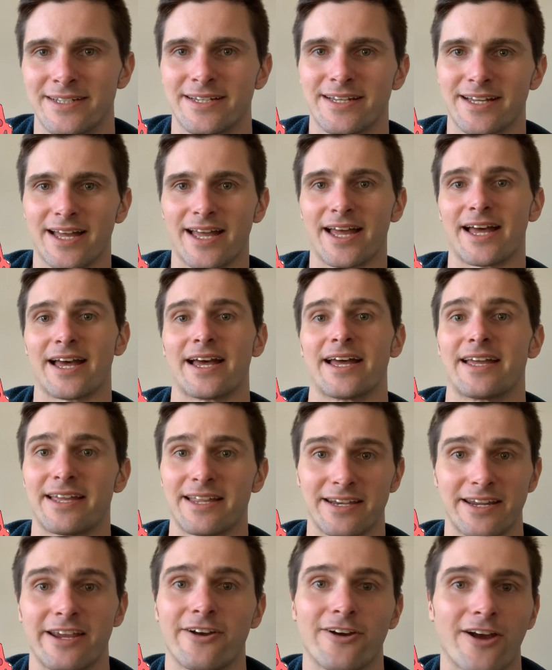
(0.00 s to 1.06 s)

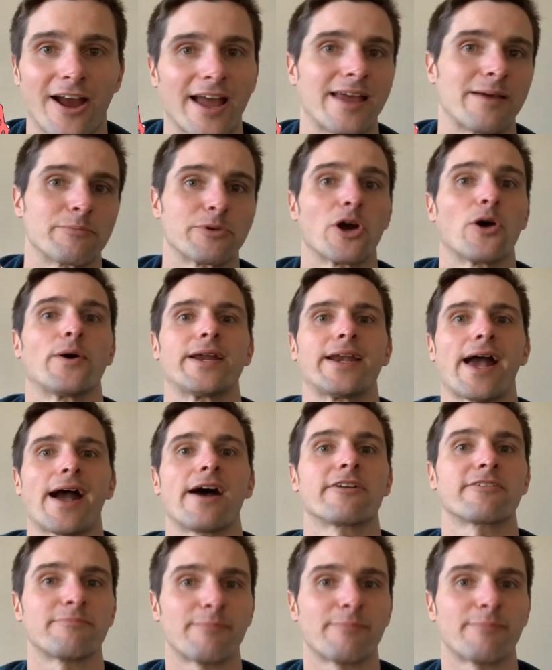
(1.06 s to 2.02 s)
And here I am going out of